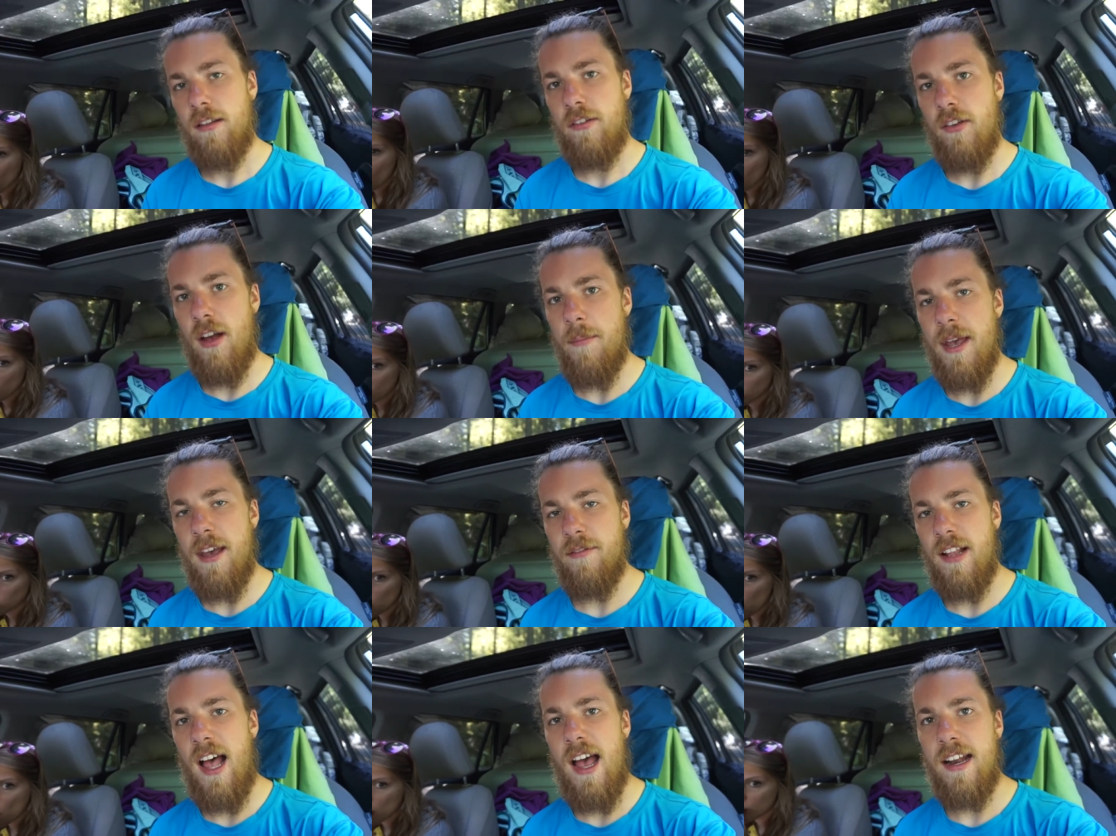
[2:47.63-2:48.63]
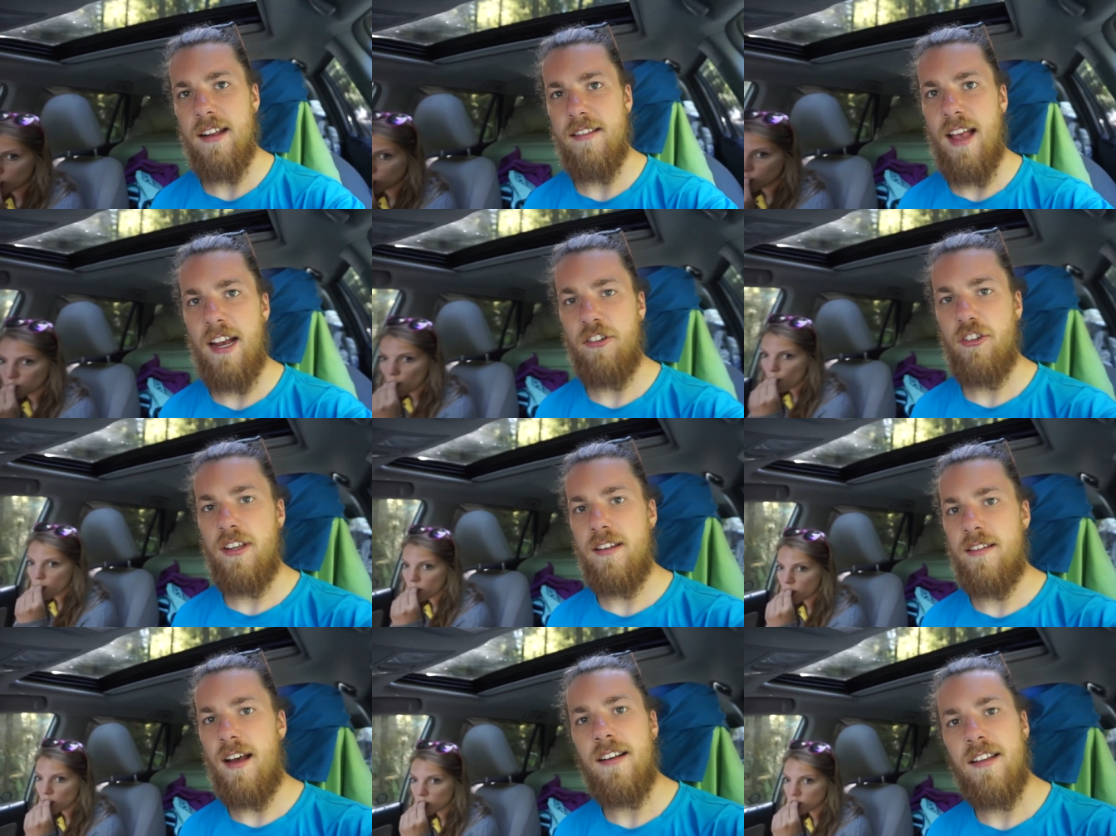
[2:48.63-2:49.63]
So I may have lied. It's actually
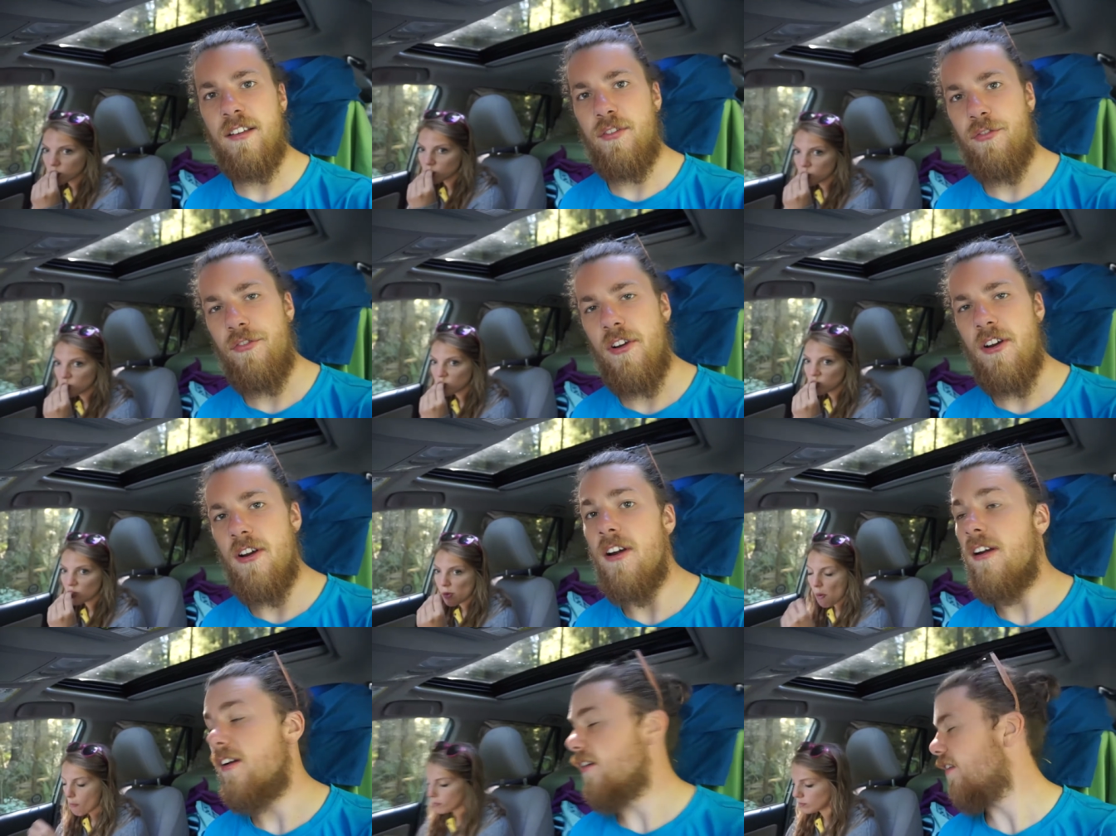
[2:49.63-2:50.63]
Douglas fir